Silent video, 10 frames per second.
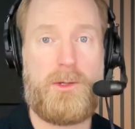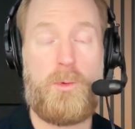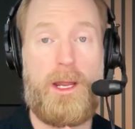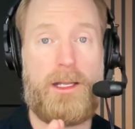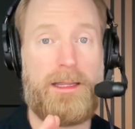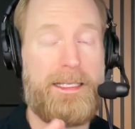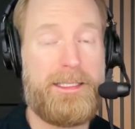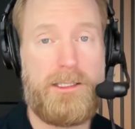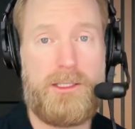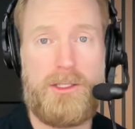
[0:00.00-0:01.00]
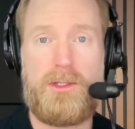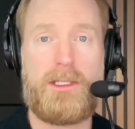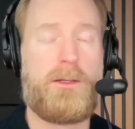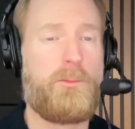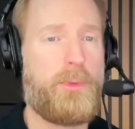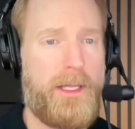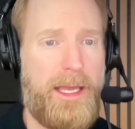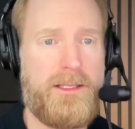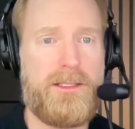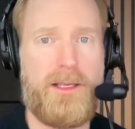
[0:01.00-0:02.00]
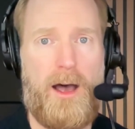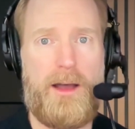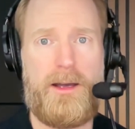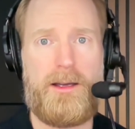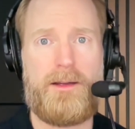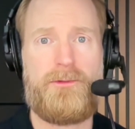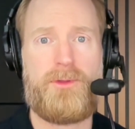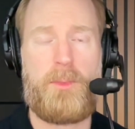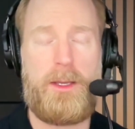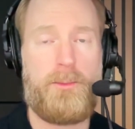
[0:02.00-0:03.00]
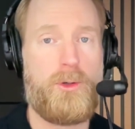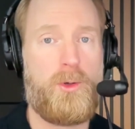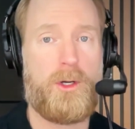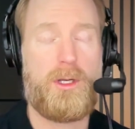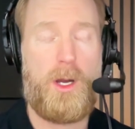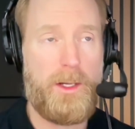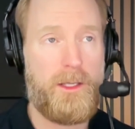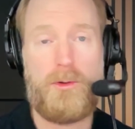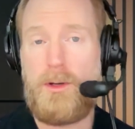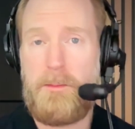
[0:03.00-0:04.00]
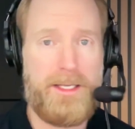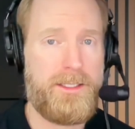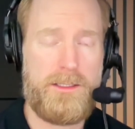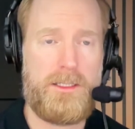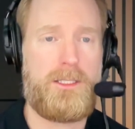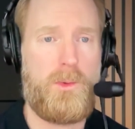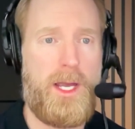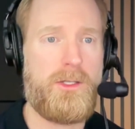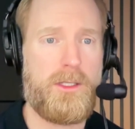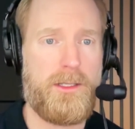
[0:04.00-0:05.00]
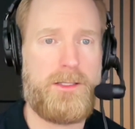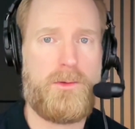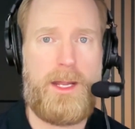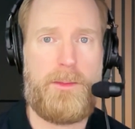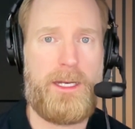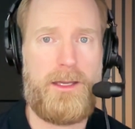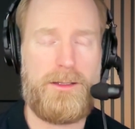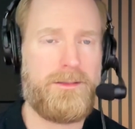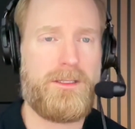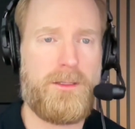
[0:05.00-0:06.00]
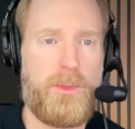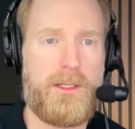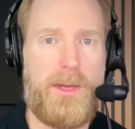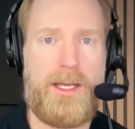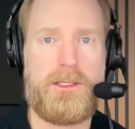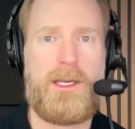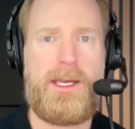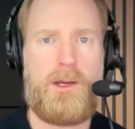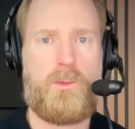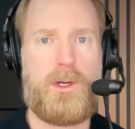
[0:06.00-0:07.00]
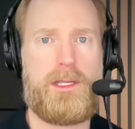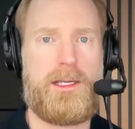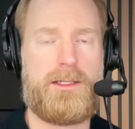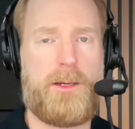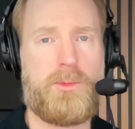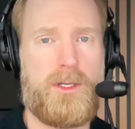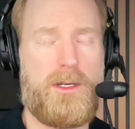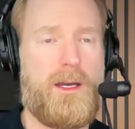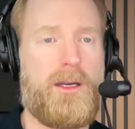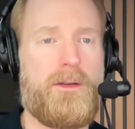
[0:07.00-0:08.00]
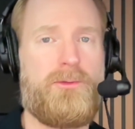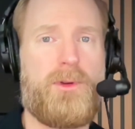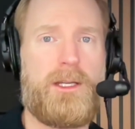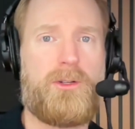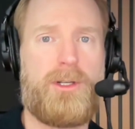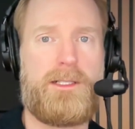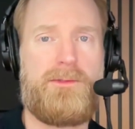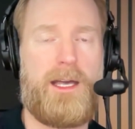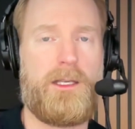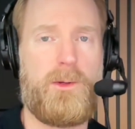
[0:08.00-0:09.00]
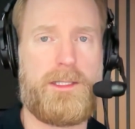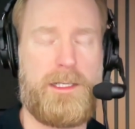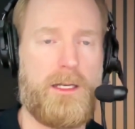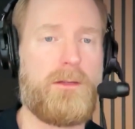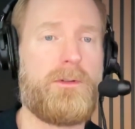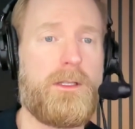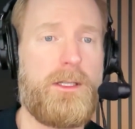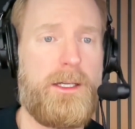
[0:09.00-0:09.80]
and listens to the complaints of the people who are going through a messy situation. That's what M&A is. It's just a big mess with the assumption of increased value at the end of it.